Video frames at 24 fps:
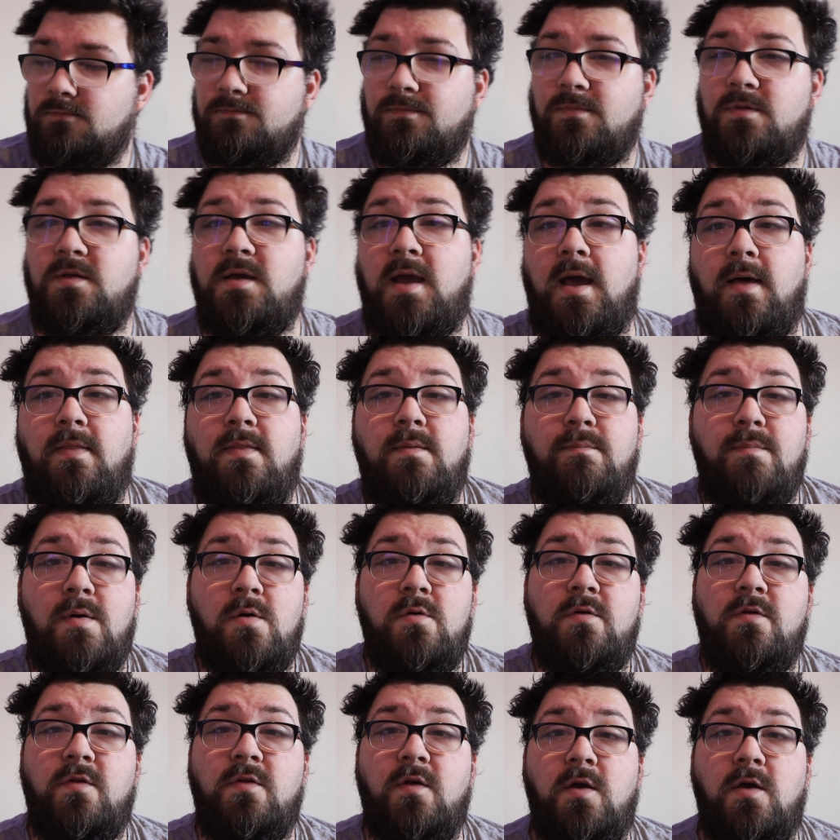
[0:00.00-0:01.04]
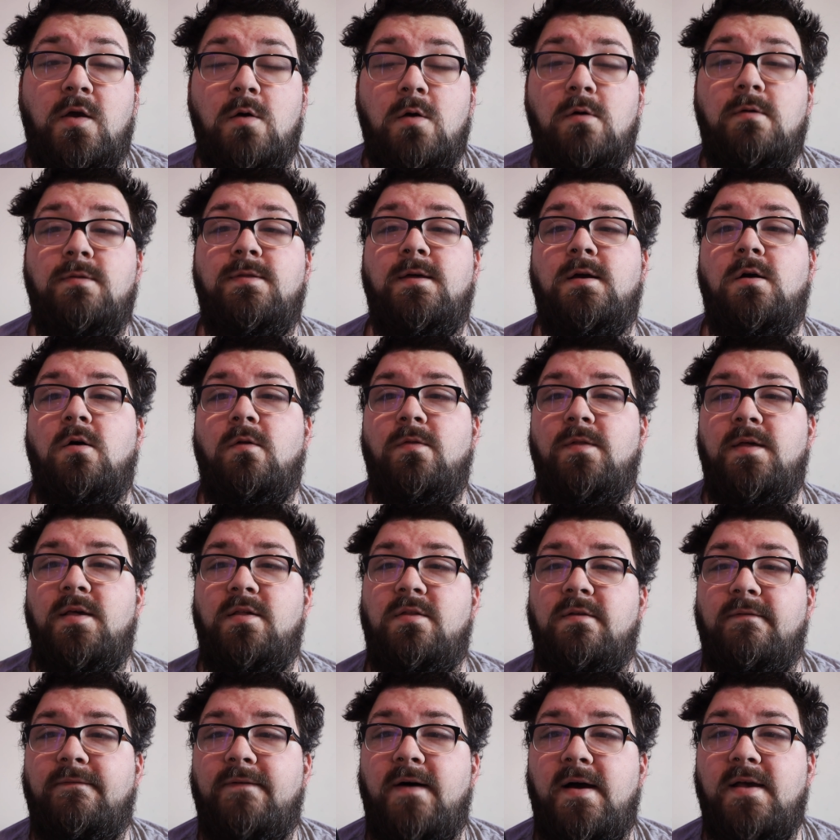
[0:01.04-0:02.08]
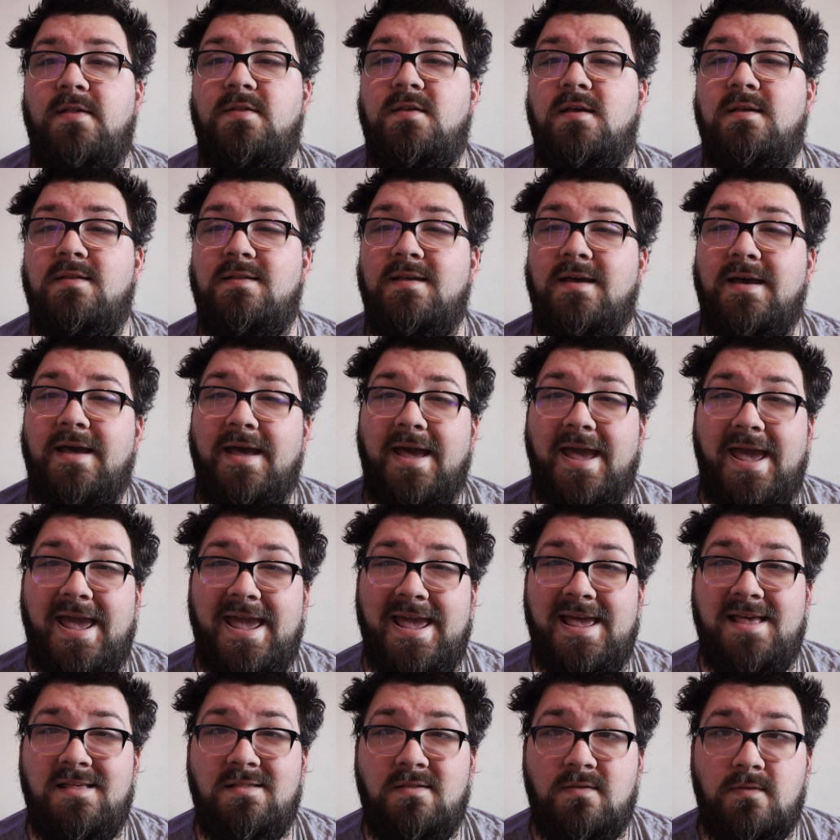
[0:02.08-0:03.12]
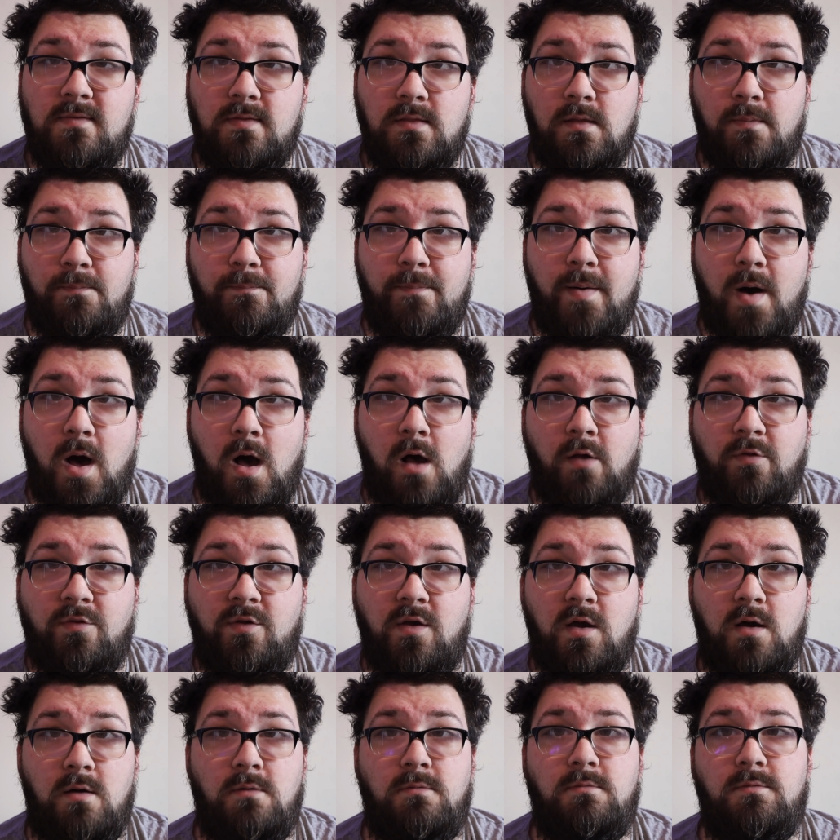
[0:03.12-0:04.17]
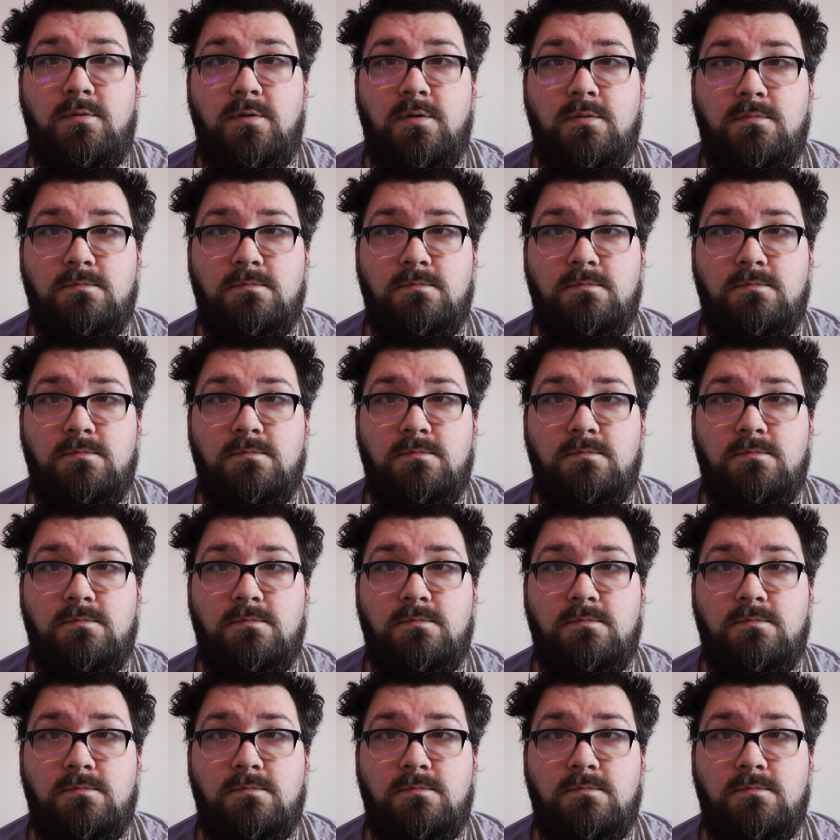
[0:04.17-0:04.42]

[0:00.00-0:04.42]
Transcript: So yeah, the most secure thing on these devices is the passcode.